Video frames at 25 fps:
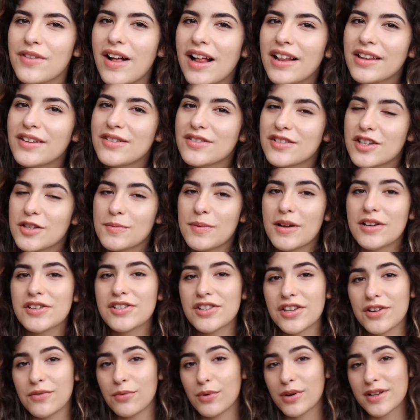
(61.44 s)
values,
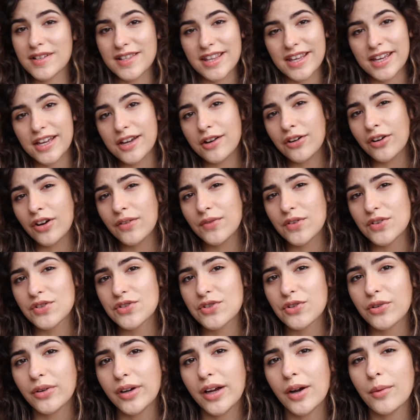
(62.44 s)
especially if one is the hero of your
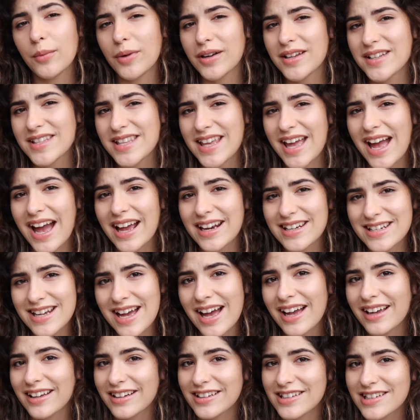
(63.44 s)
story and one is the
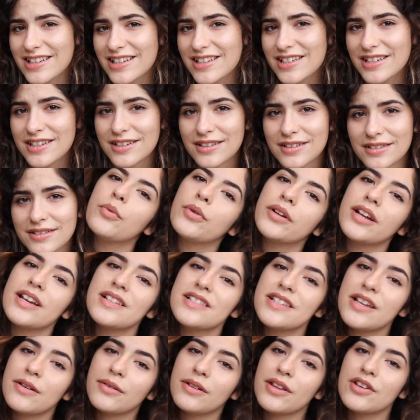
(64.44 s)
antagonist. When I
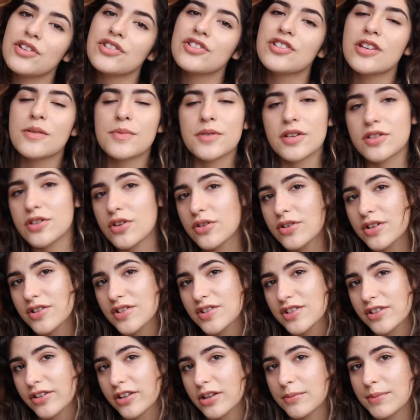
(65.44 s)
say relationships, I don't
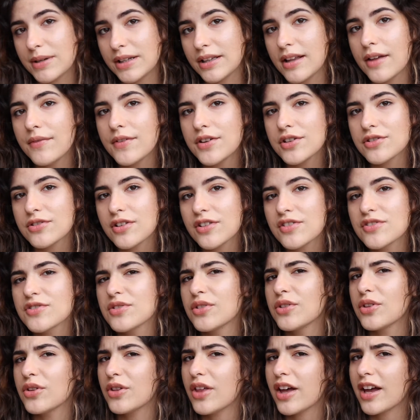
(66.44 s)
necessarily mean love
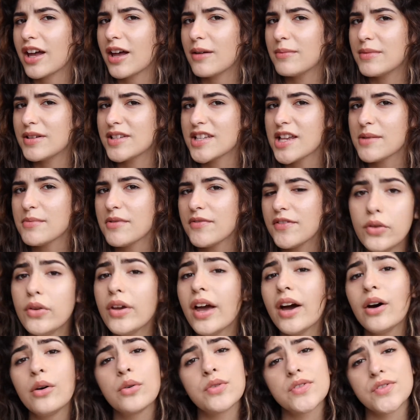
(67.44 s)
interests, although that can be some of it. You
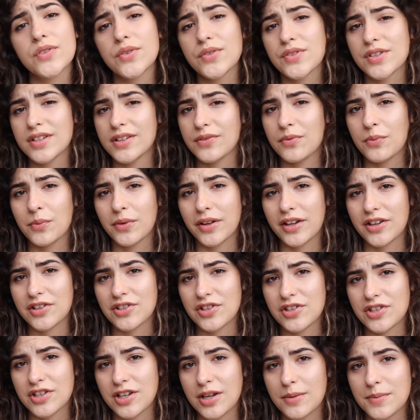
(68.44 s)
get all sorts of different
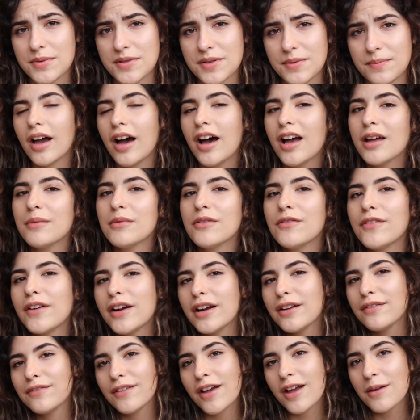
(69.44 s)
relationships. I'm a
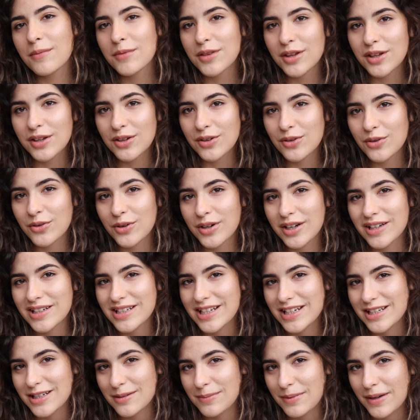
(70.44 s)
very family
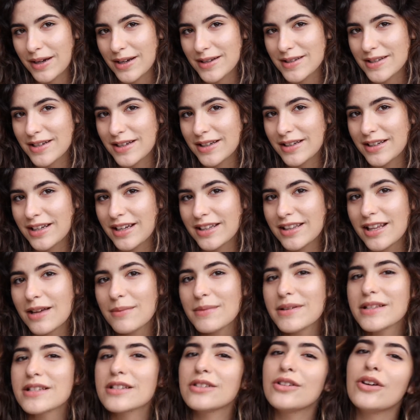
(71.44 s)
orientated person, and
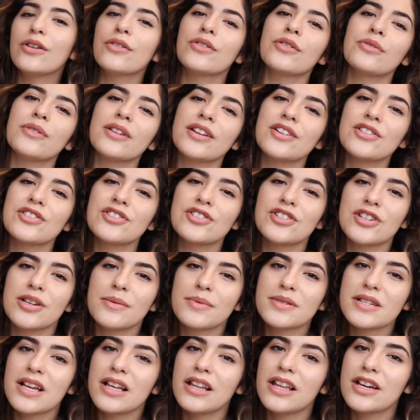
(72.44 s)
that means a lot of the
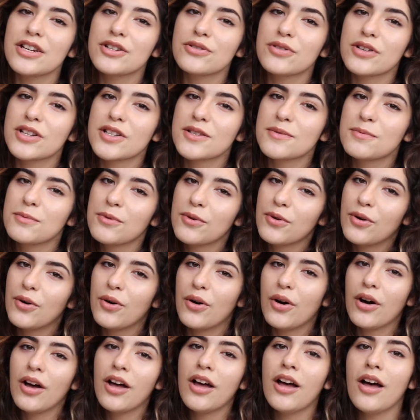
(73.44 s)
relationships I like to
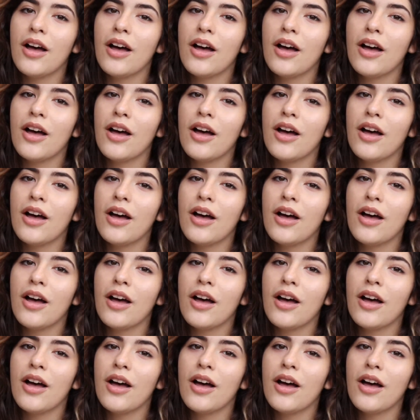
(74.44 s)
explore